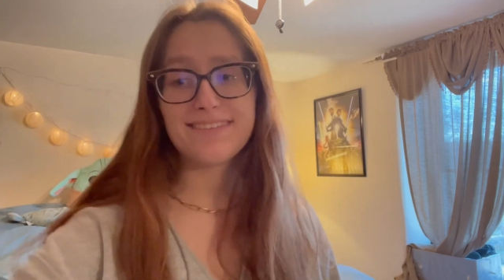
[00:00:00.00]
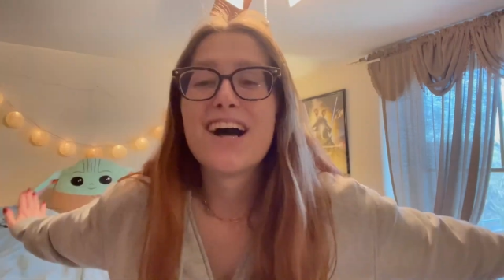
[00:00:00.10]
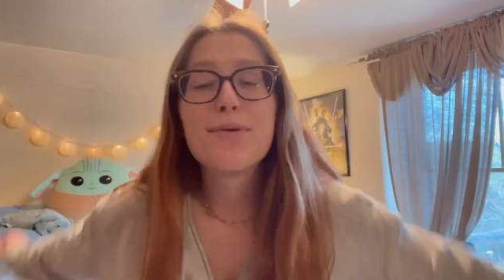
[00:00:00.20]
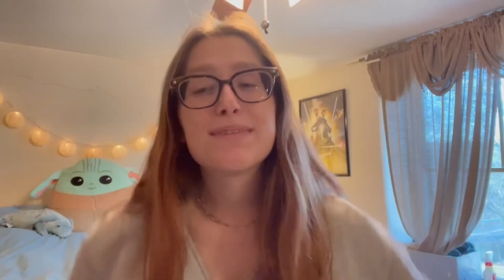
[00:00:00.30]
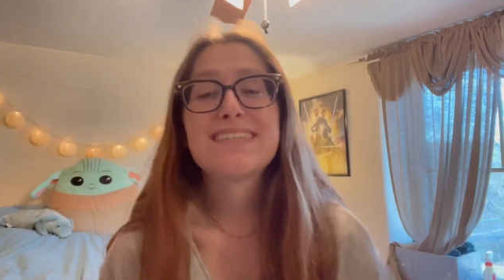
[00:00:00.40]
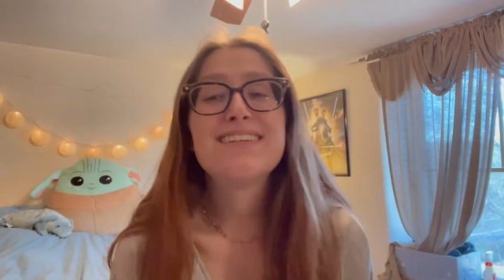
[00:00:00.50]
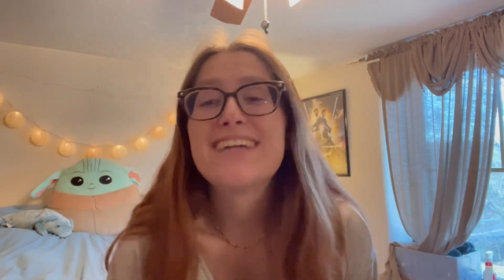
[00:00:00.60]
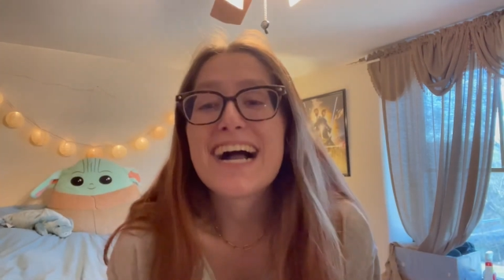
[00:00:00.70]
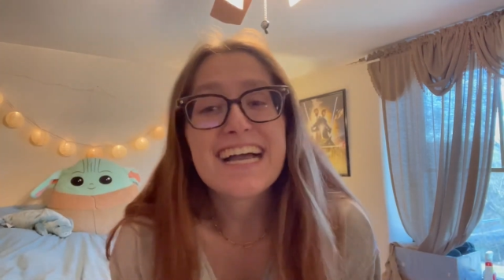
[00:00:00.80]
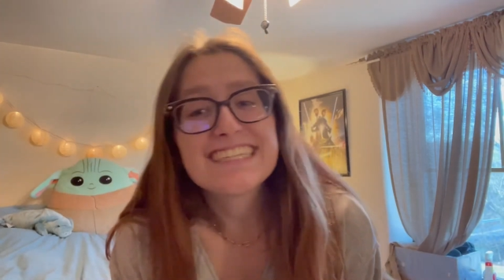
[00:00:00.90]
Hope to see you
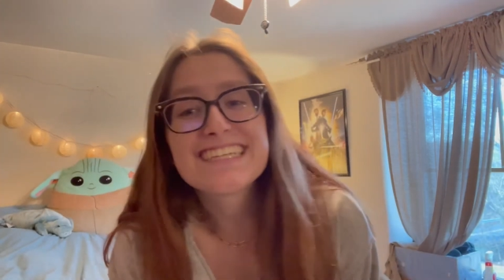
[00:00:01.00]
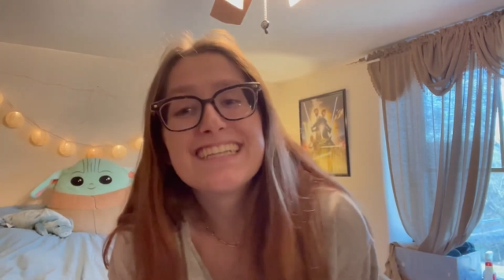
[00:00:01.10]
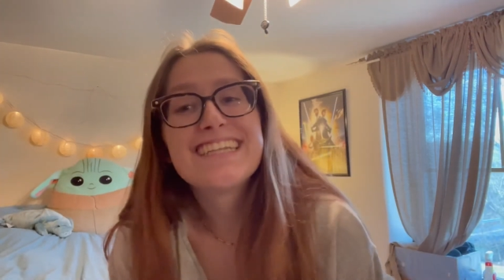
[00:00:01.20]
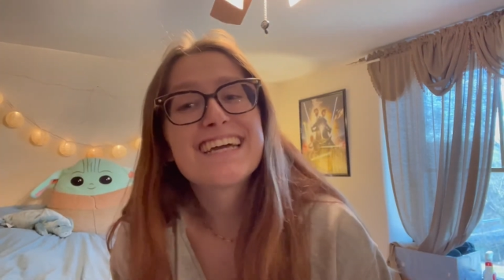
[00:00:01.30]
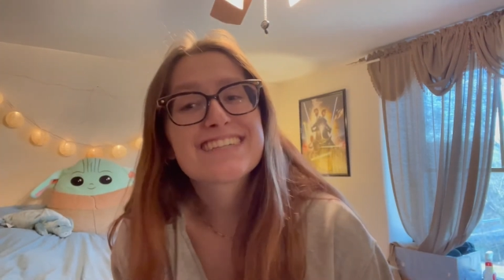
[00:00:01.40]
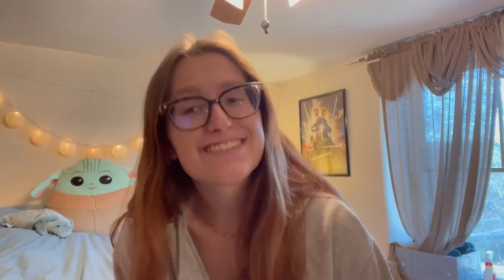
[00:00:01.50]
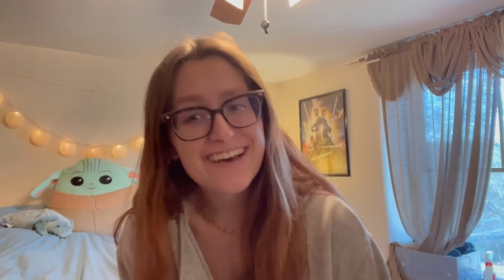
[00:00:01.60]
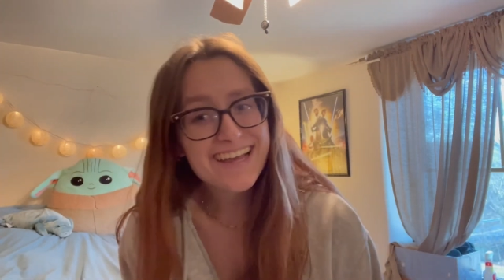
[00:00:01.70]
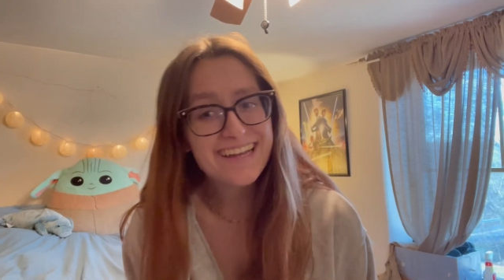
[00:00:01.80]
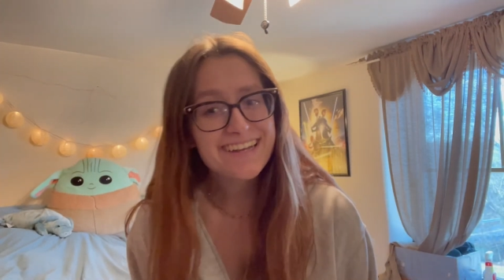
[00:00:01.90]
guys in the next
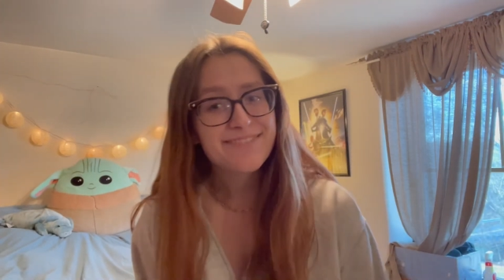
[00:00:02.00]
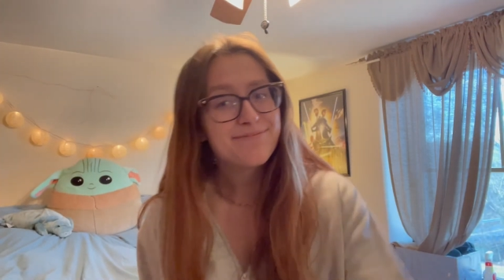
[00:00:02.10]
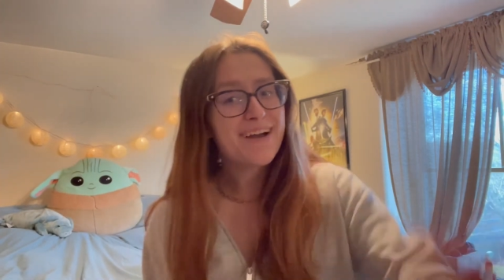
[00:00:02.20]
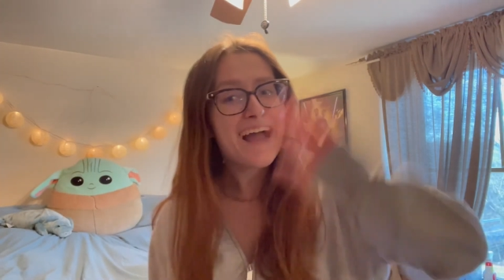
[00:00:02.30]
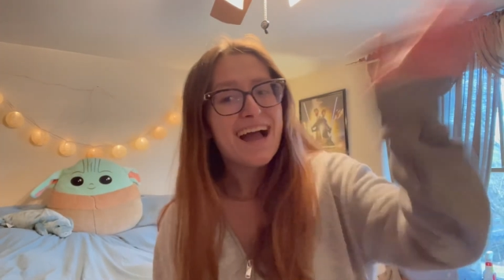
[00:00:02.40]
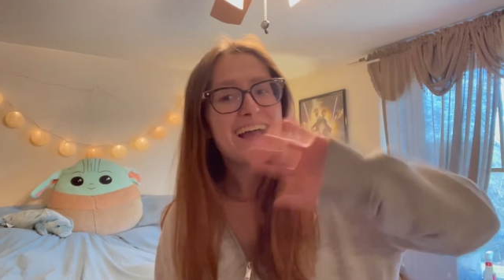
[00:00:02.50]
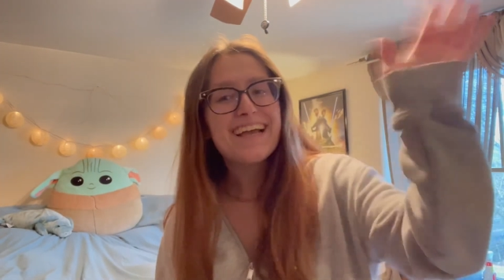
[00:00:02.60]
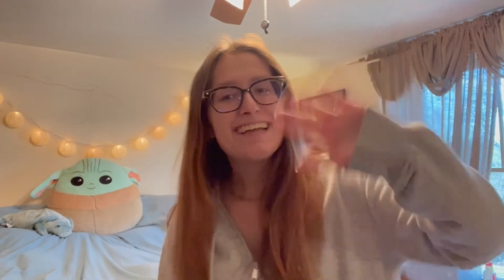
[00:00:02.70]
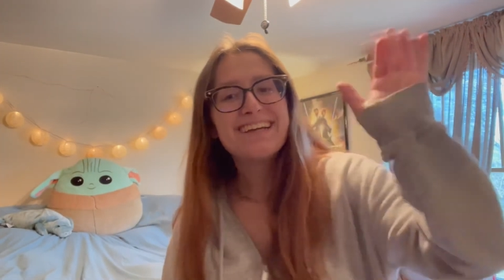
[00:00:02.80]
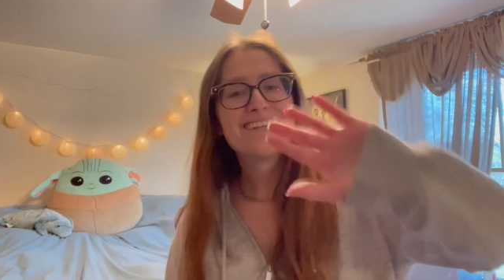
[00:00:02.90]
one. Bye.